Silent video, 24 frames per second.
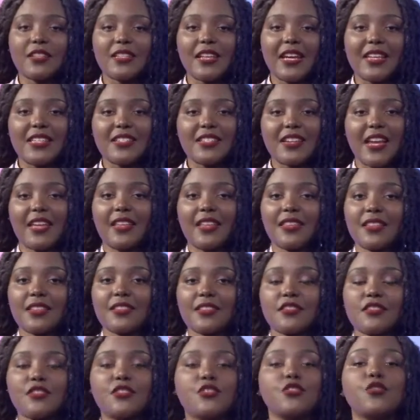us are trying
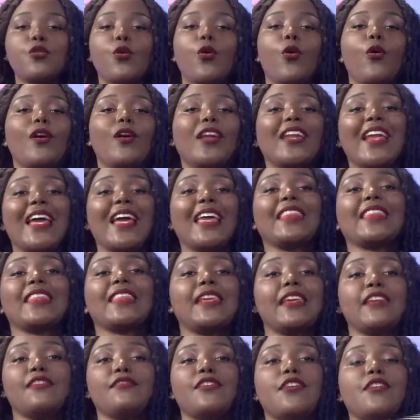this new online
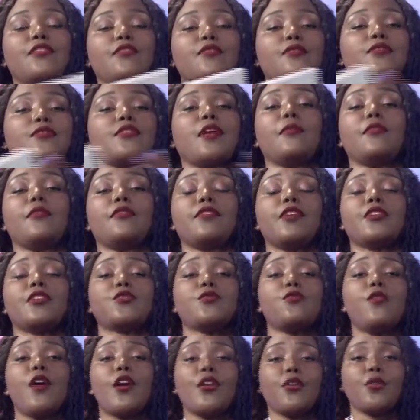thing, even some of us
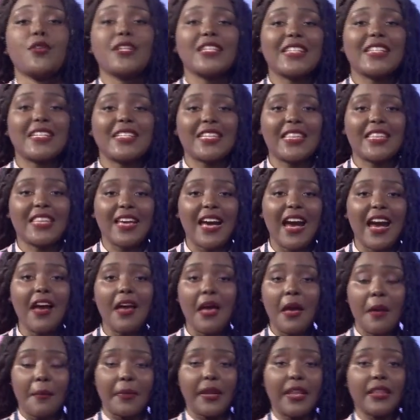who are not yet there.
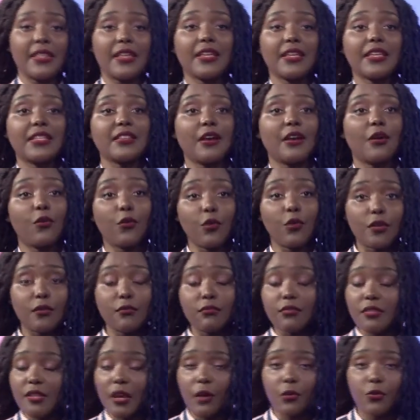But I think it's a good
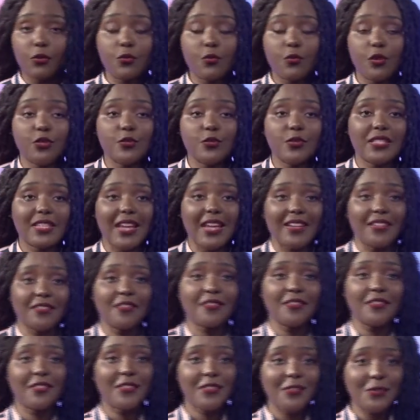way to start
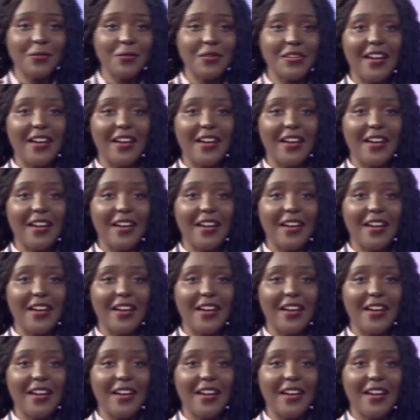to